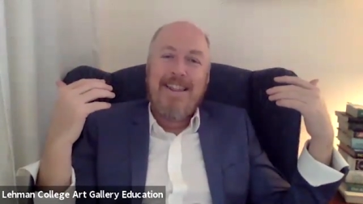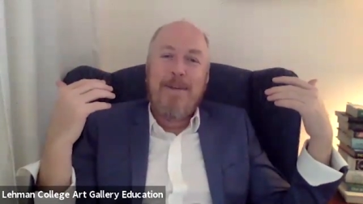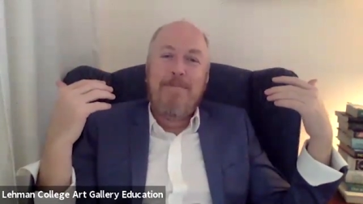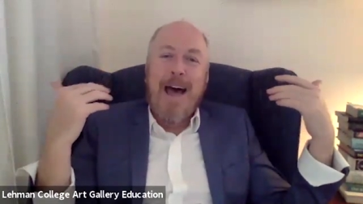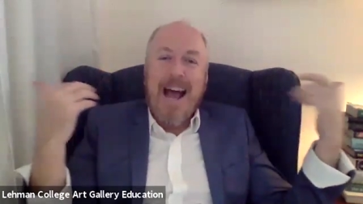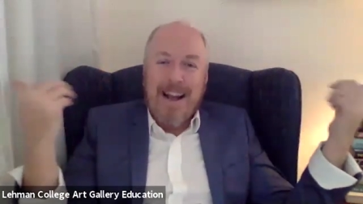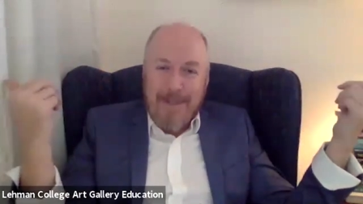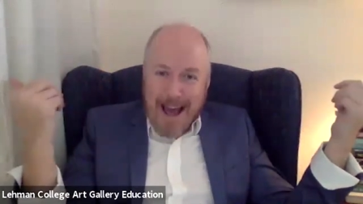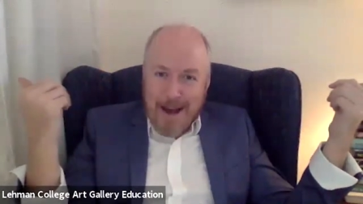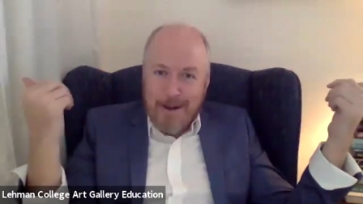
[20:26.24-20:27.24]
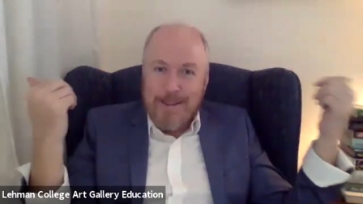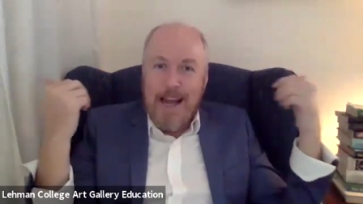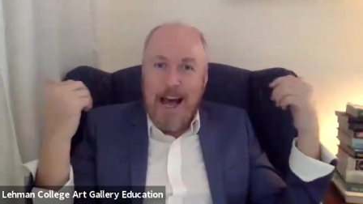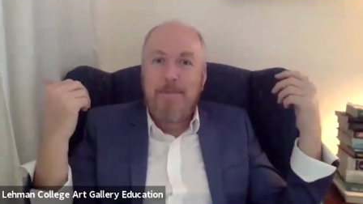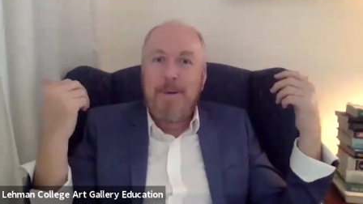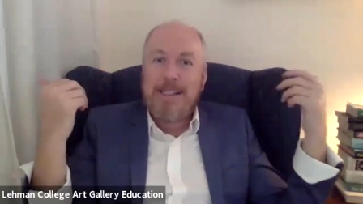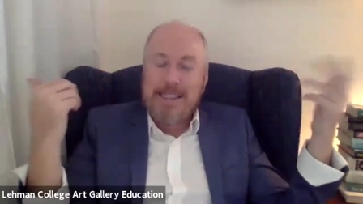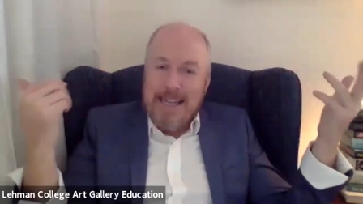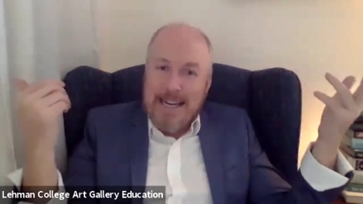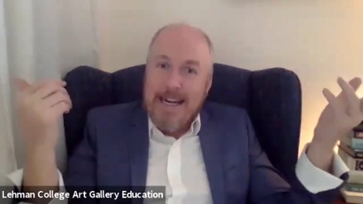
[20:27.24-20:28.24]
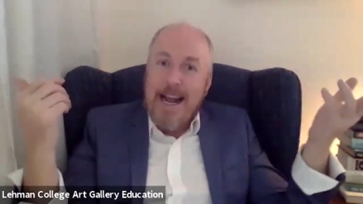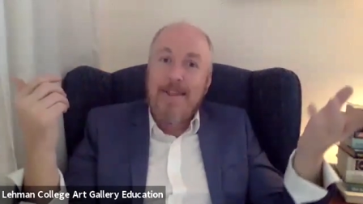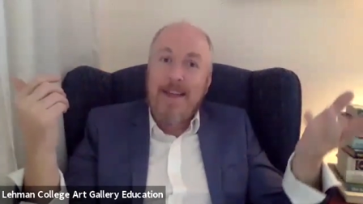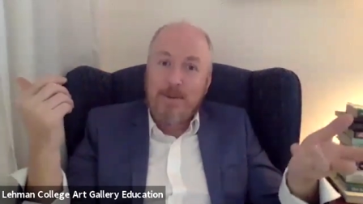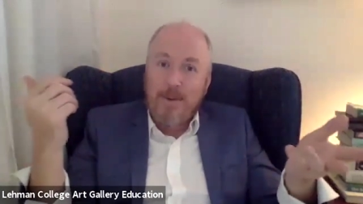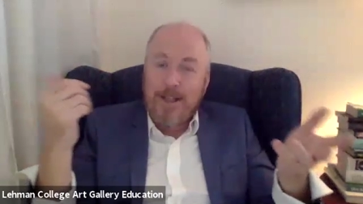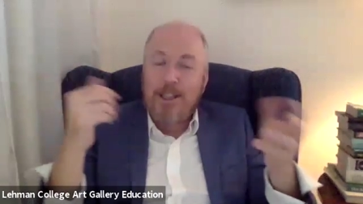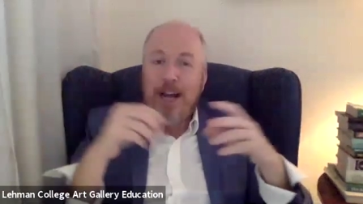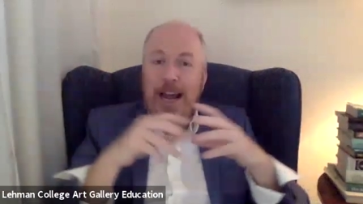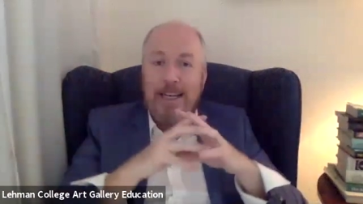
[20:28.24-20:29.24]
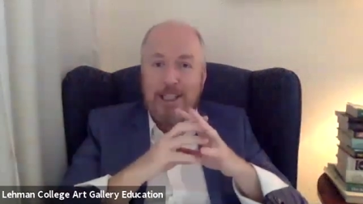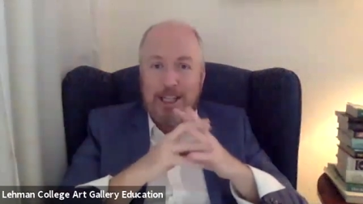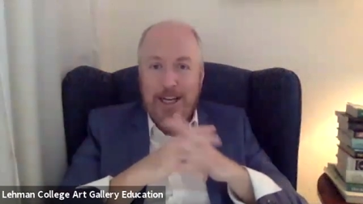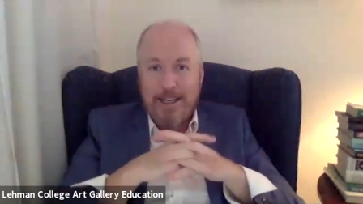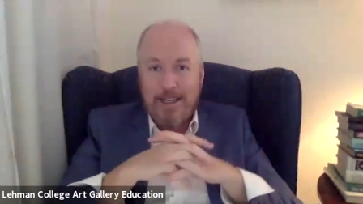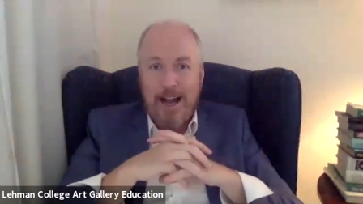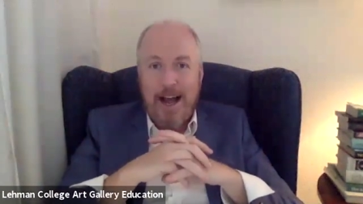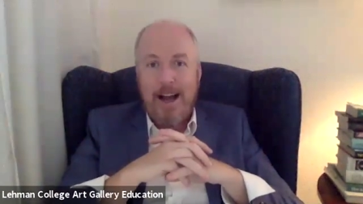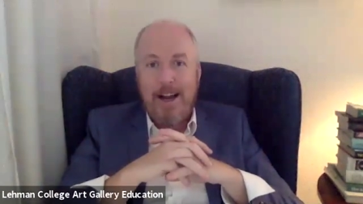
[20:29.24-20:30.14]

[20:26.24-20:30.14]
the back of house not be seen and that's really changed in uh,